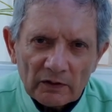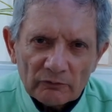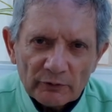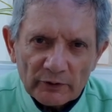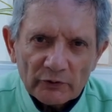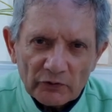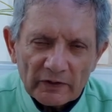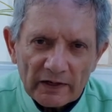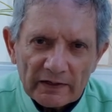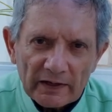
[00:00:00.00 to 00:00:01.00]
focus on
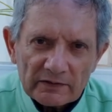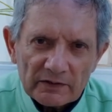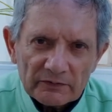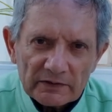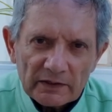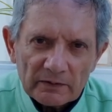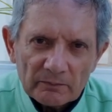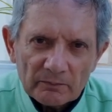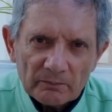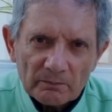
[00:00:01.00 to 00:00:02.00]
any activity.
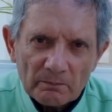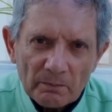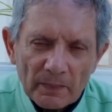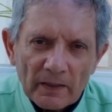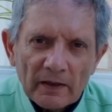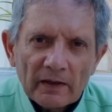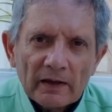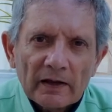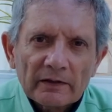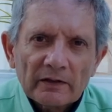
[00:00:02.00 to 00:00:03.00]

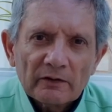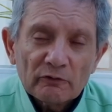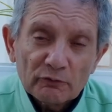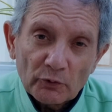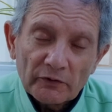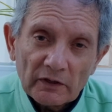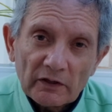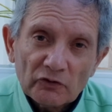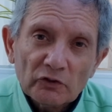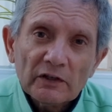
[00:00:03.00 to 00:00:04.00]
And then the fourth thing
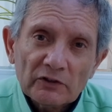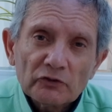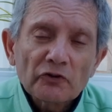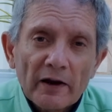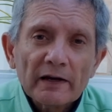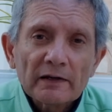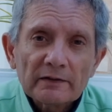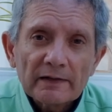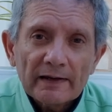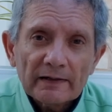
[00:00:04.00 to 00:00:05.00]
is you need to train it
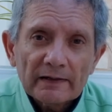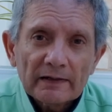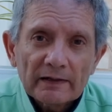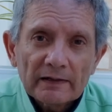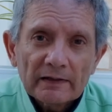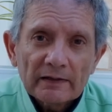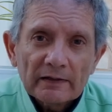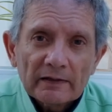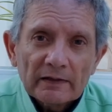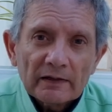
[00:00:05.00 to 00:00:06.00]
daily.
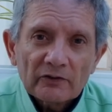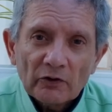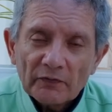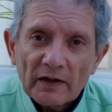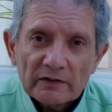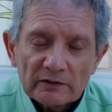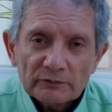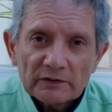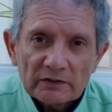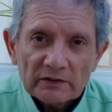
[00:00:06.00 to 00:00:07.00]
It's not that
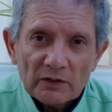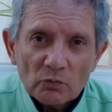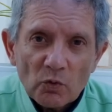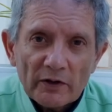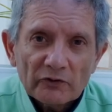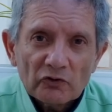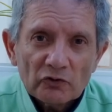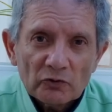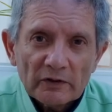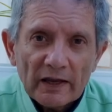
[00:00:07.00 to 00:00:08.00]
difficult, and once
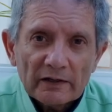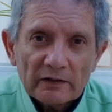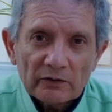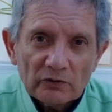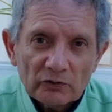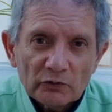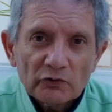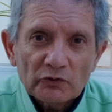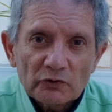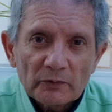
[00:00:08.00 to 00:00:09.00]
you get used
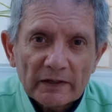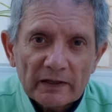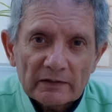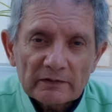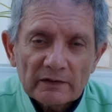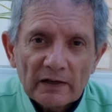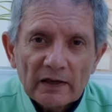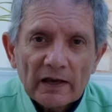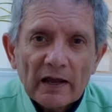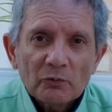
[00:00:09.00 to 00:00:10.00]
to doing it
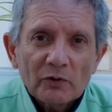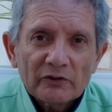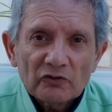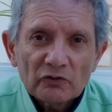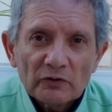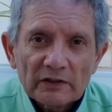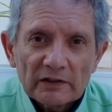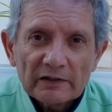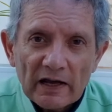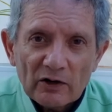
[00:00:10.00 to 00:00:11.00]
and once you
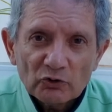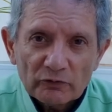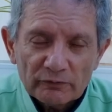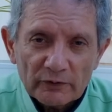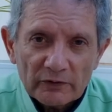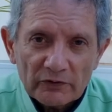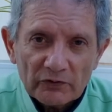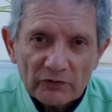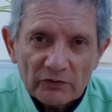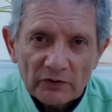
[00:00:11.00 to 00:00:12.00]
learn how to
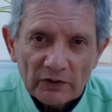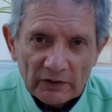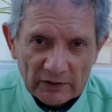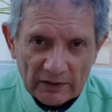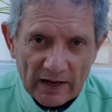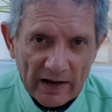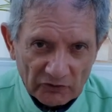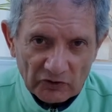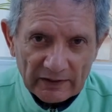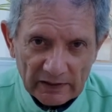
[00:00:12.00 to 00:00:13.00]
focus,
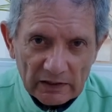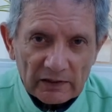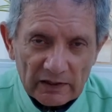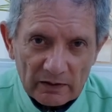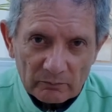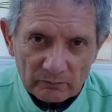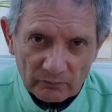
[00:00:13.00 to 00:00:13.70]
actually it'll come